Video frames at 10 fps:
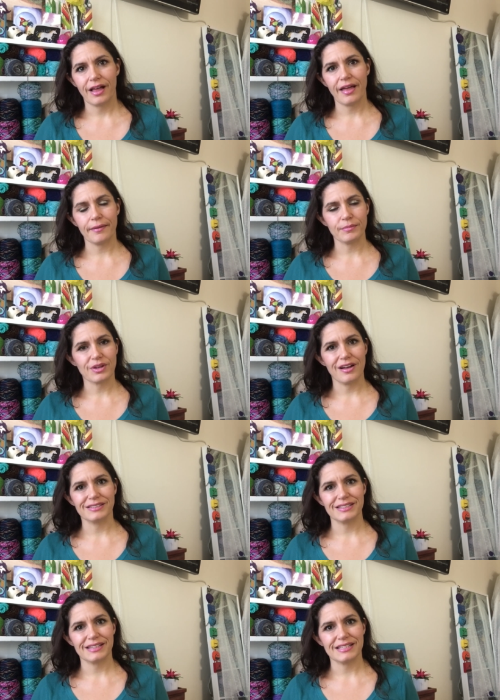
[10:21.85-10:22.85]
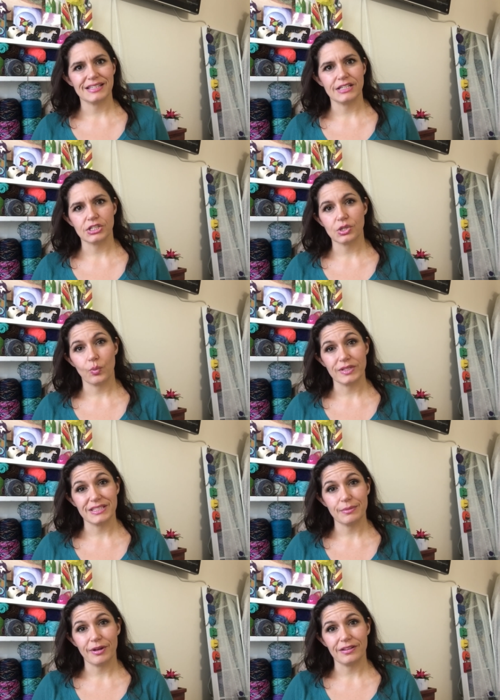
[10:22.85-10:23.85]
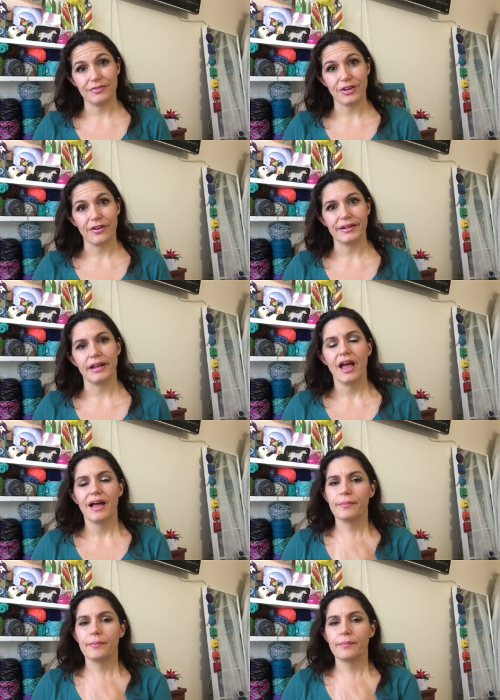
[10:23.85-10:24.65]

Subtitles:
I am constantly seeing just a onesie ball of yarn, and